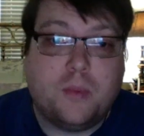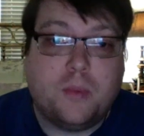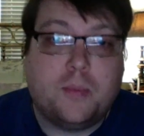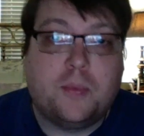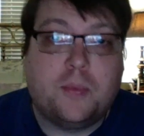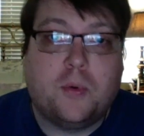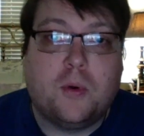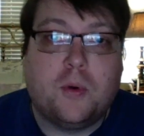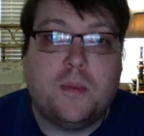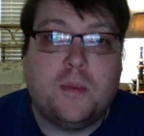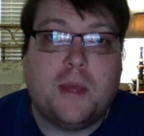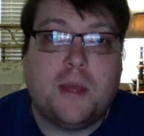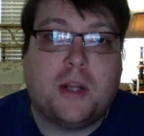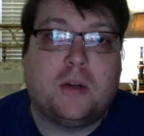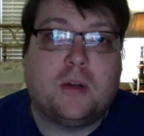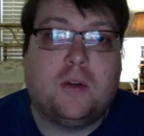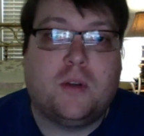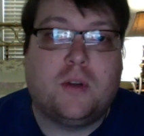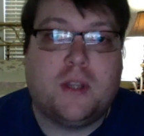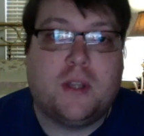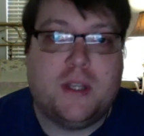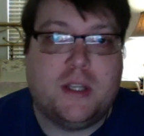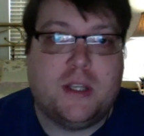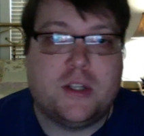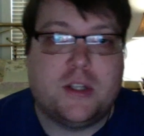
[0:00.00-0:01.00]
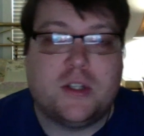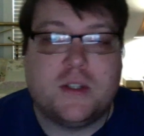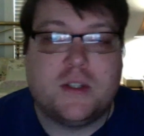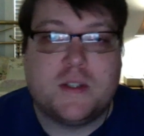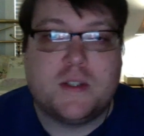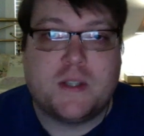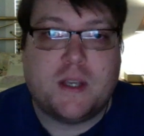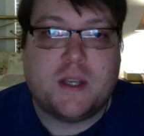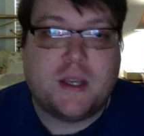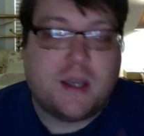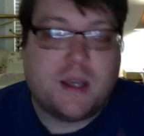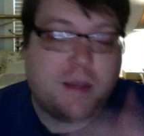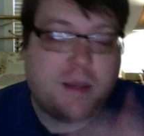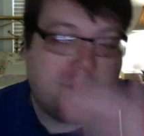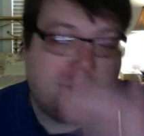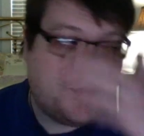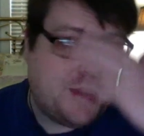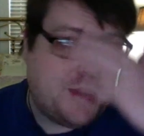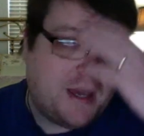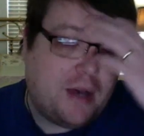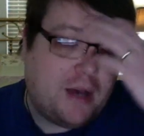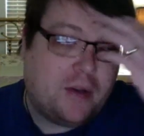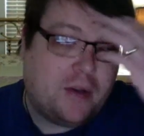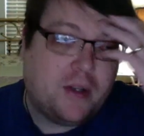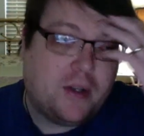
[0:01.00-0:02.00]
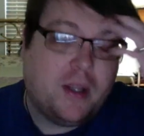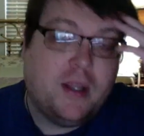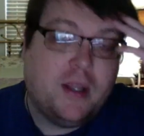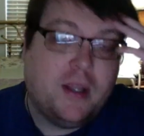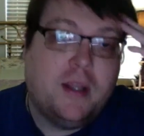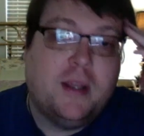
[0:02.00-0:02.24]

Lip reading: poor medical conditions can come about.